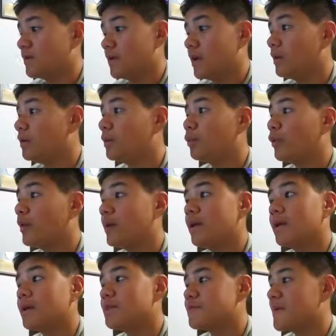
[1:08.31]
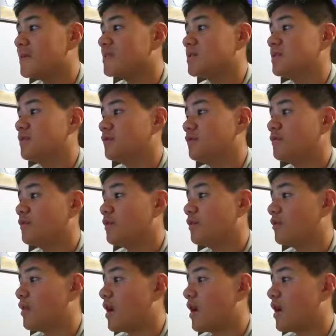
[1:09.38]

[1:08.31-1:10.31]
They look pretty expensive though,